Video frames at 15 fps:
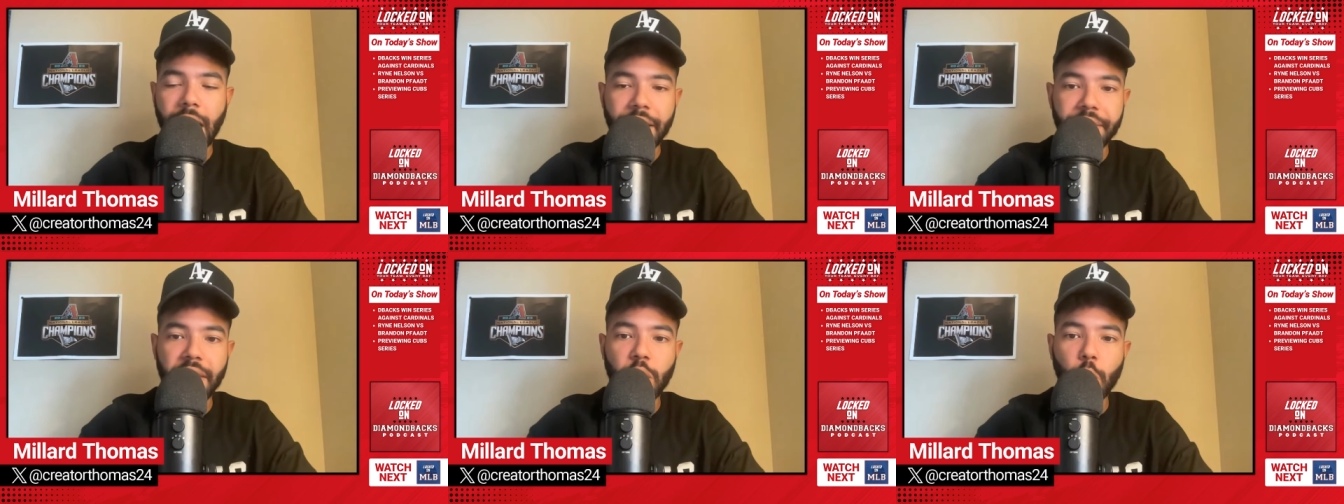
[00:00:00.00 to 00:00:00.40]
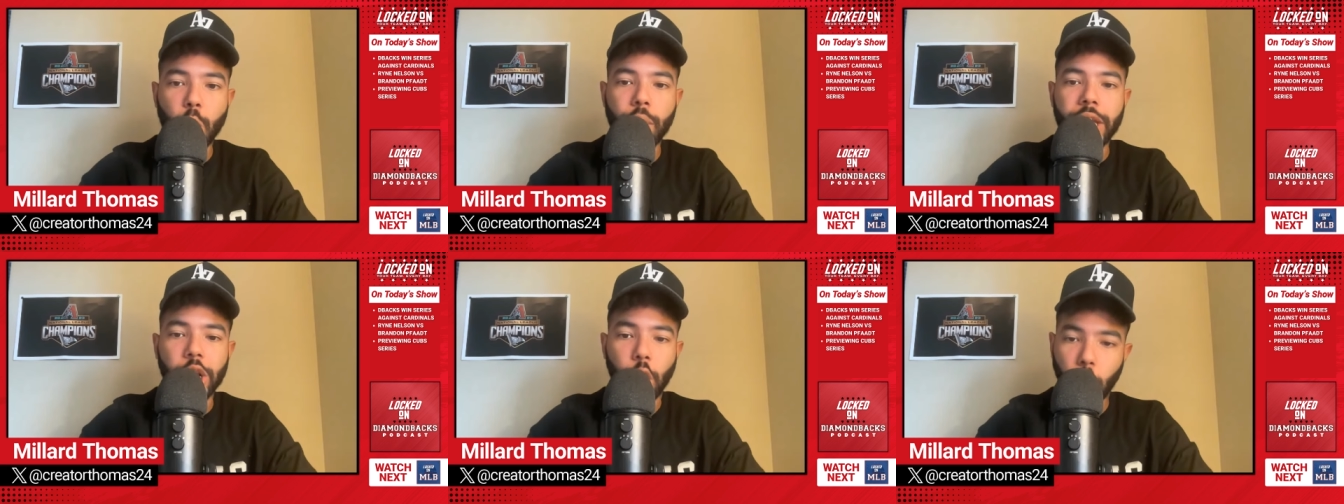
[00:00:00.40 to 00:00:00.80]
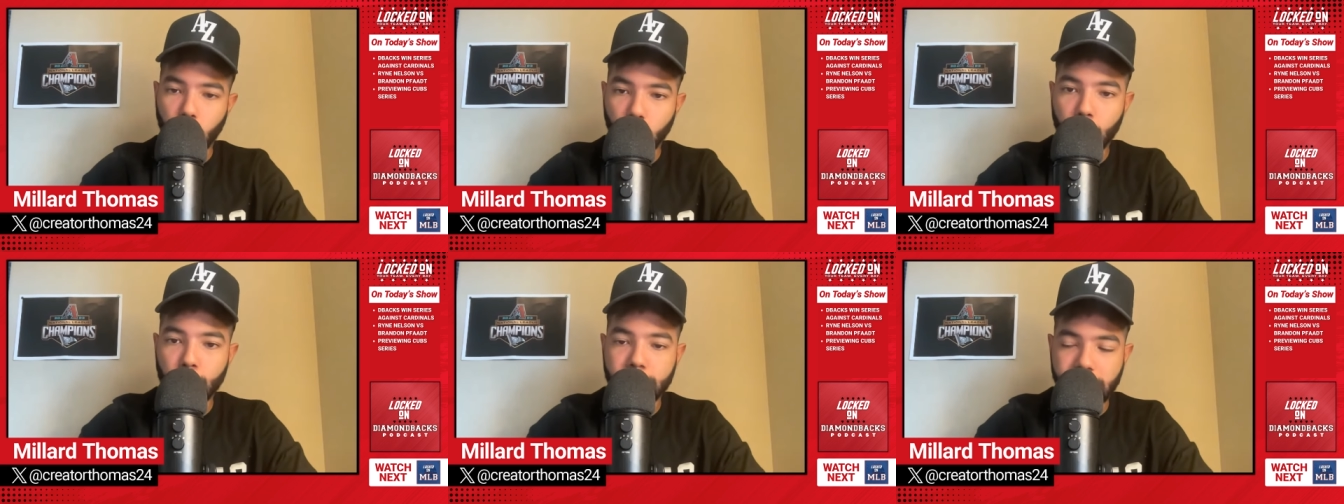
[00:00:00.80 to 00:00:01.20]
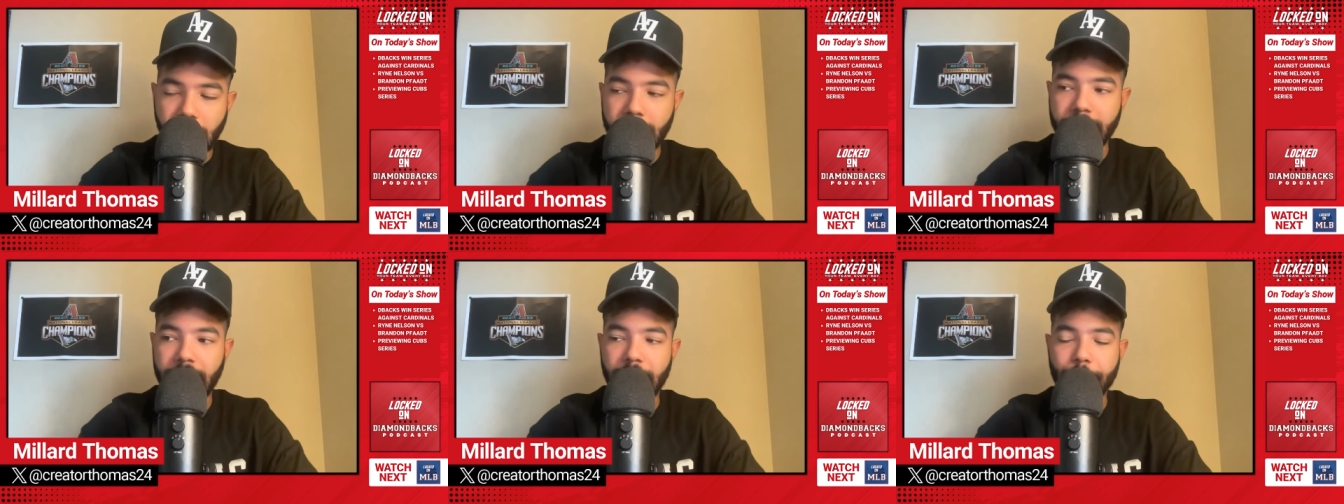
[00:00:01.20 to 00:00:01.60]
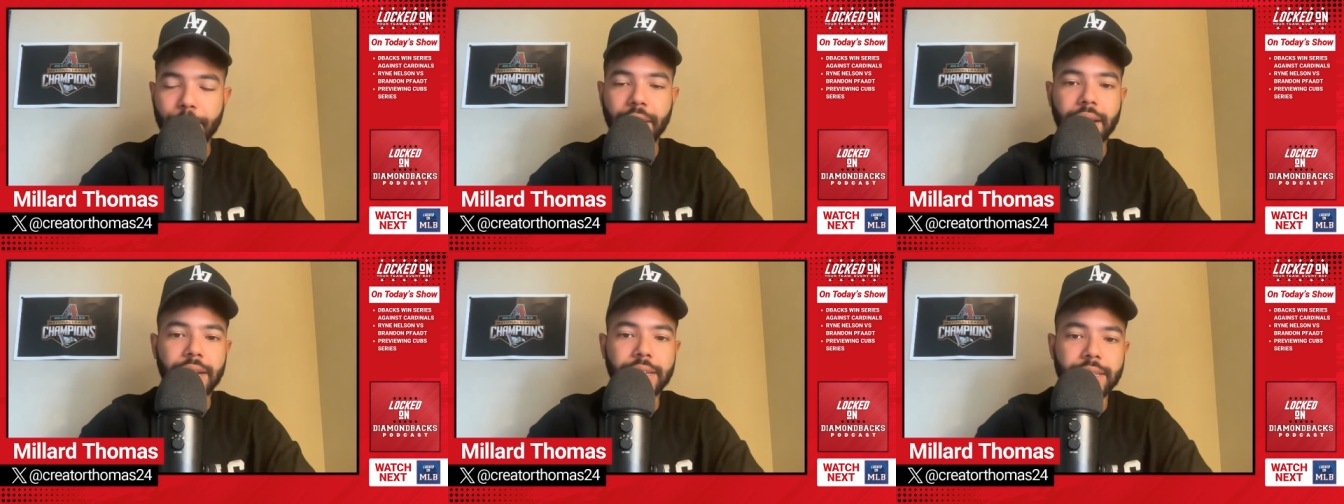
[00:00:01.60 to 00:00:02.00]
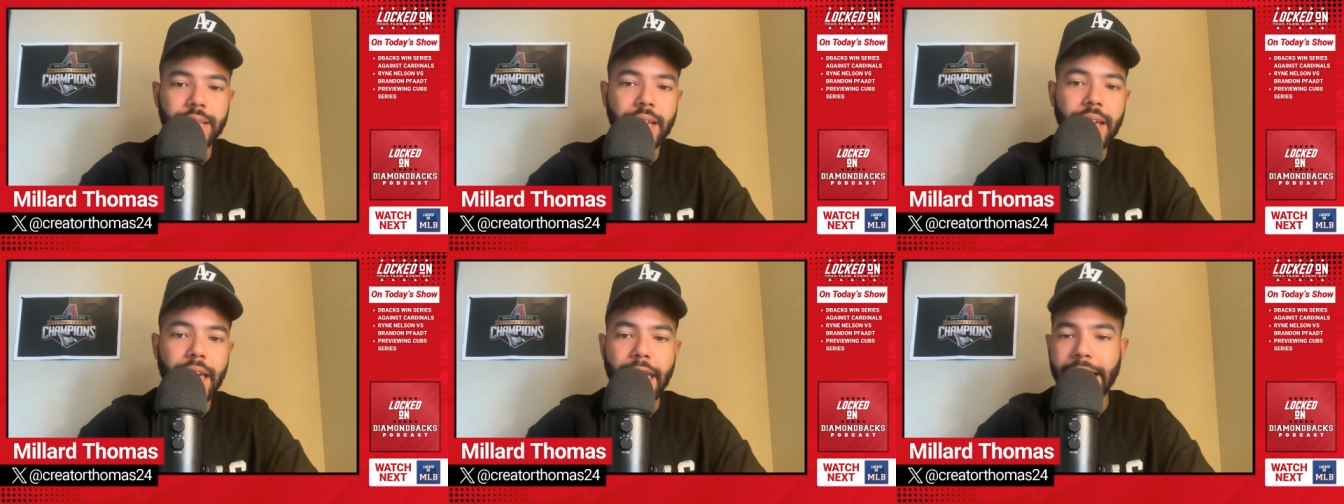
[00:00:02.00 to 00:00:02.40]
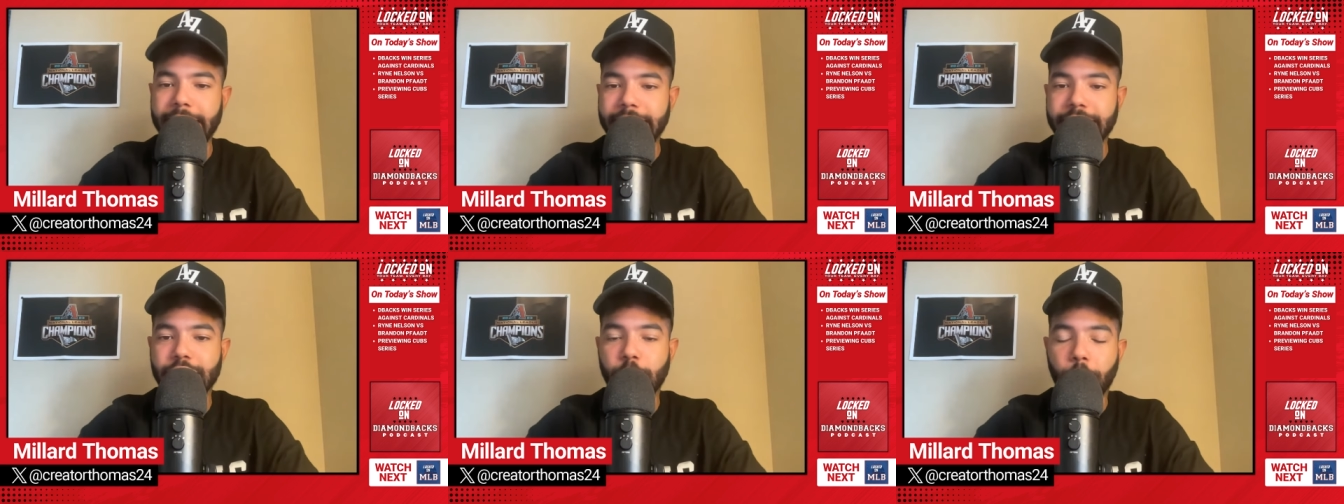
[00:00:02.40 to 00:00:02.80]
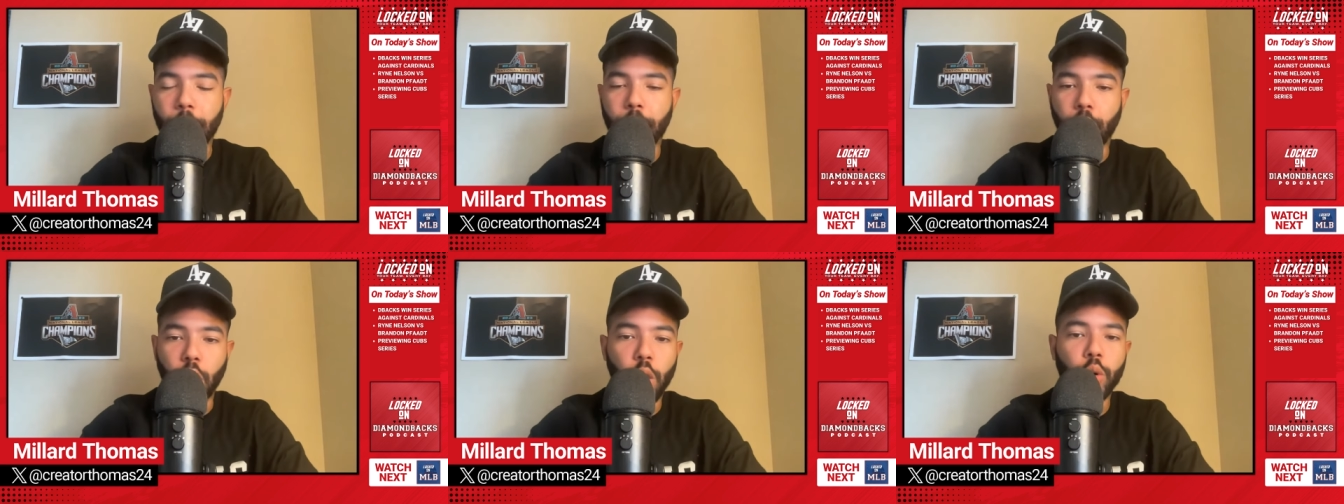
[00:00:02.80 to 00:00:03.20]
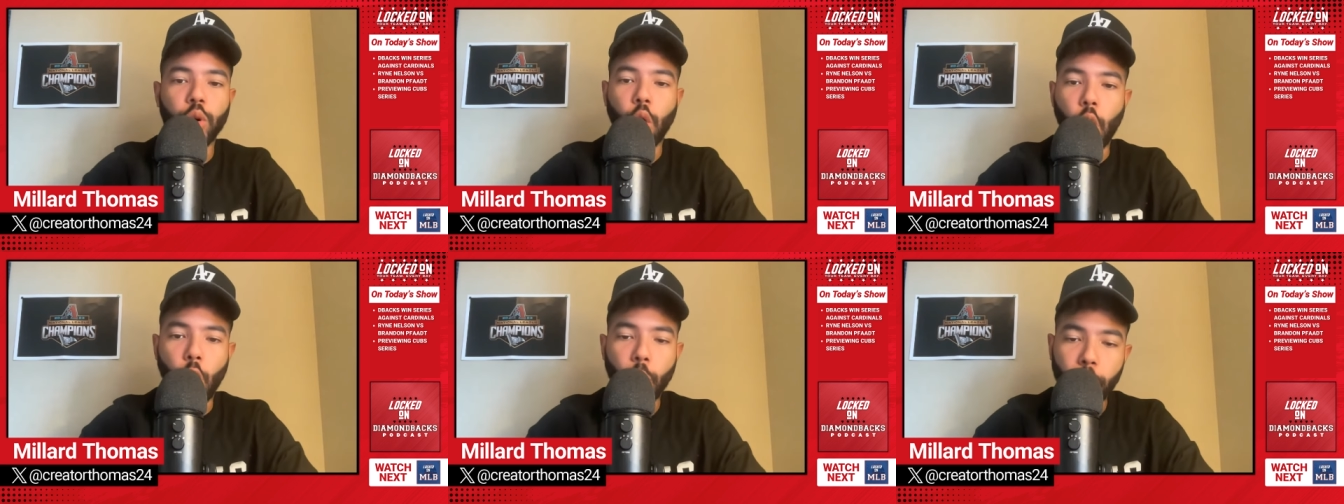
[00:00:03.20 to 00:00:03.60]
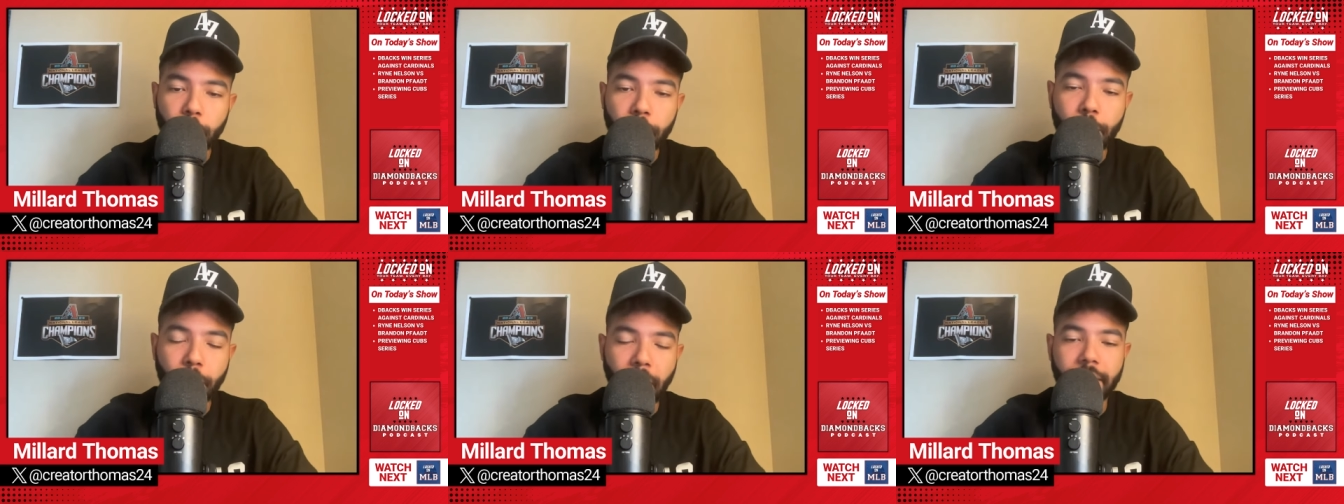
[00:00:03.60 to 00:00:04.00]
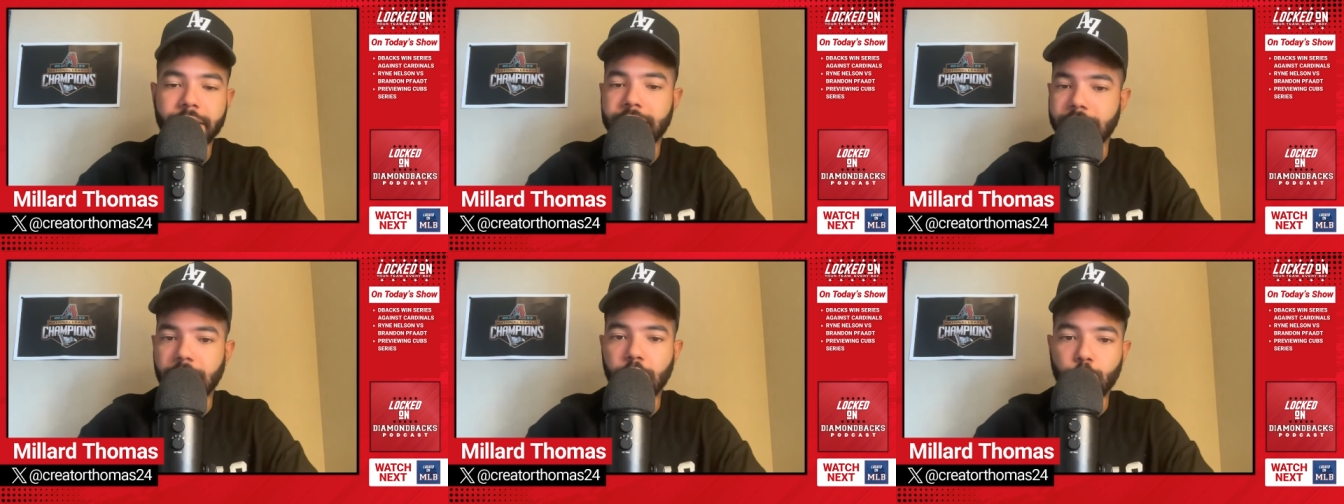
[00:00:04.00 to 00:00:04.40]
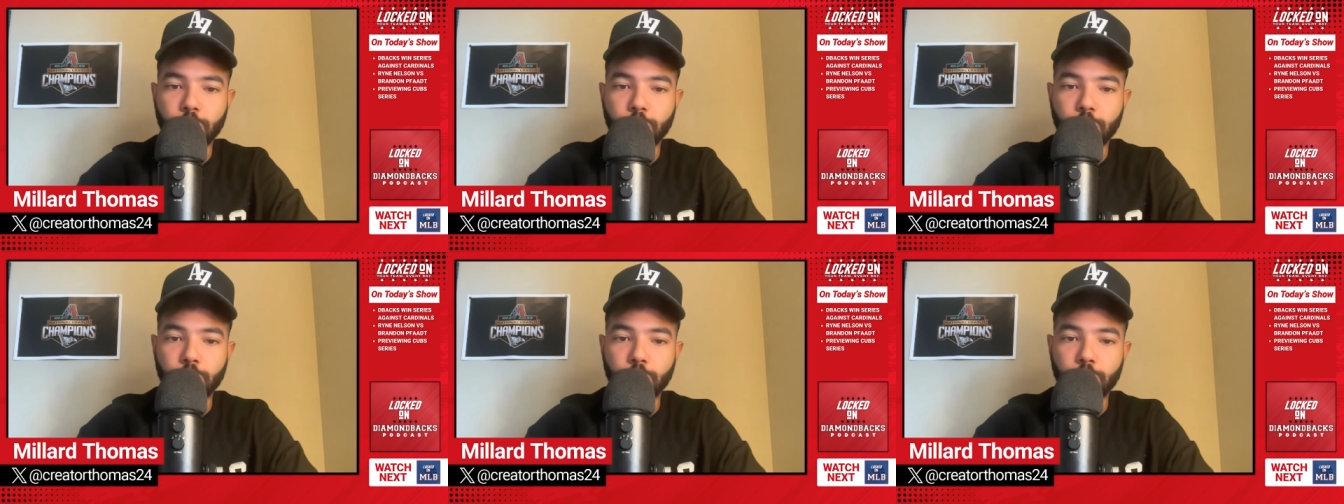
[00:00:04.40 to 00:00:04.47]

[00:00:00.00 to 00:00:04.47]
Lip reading: I think we lose that game because it gets blown open by the St.